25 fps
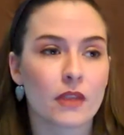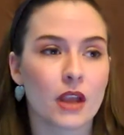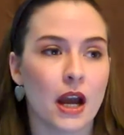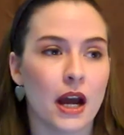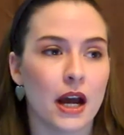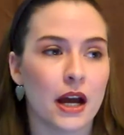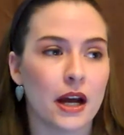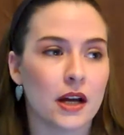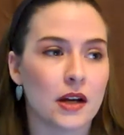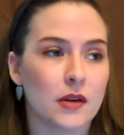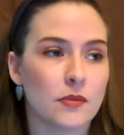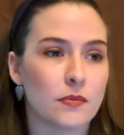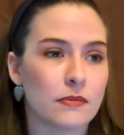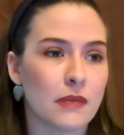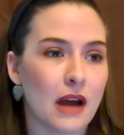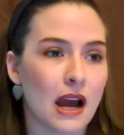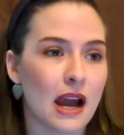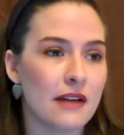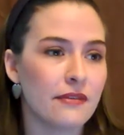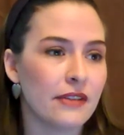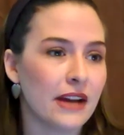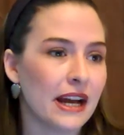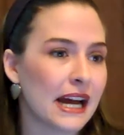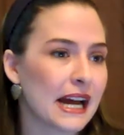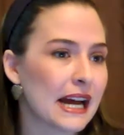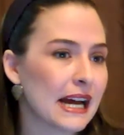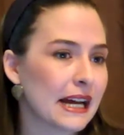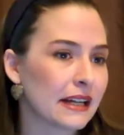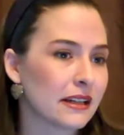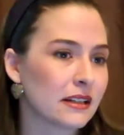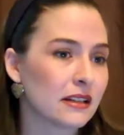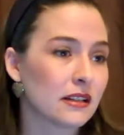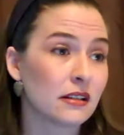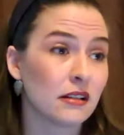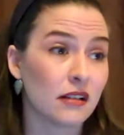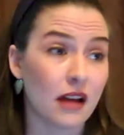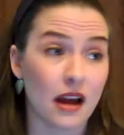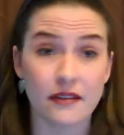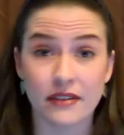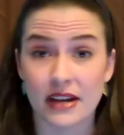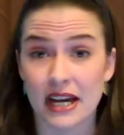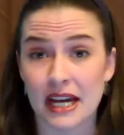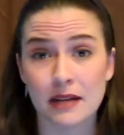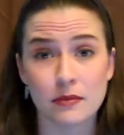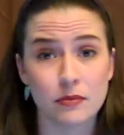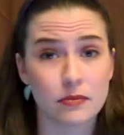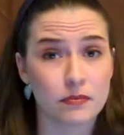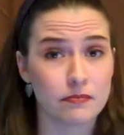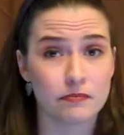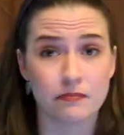I've had
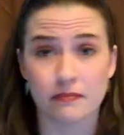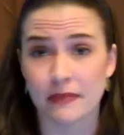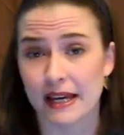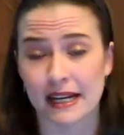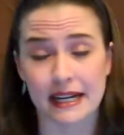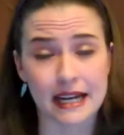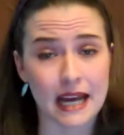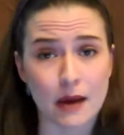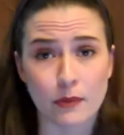that